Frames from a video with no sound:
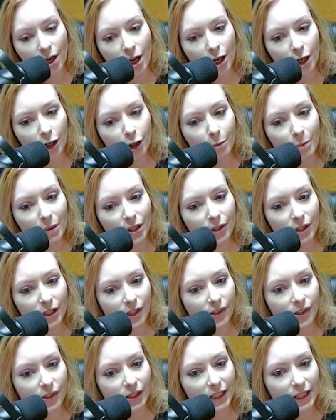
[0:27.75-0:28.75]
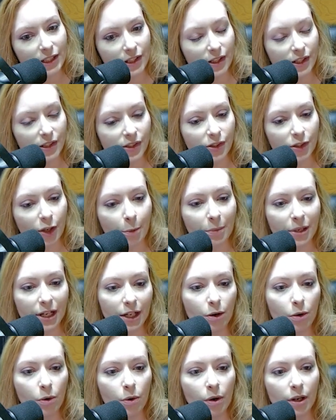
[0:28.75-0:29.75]
Her abilities are linked to the
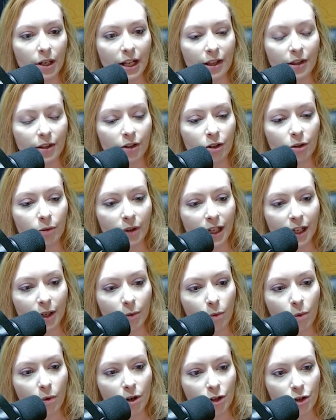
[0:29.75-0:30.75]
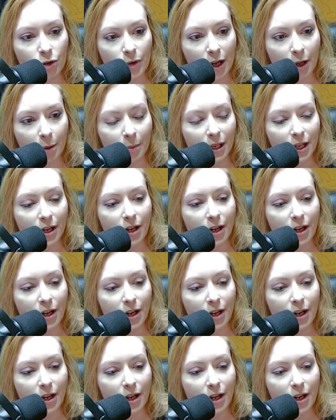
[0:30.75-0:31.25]
summoning horn and the great war drum,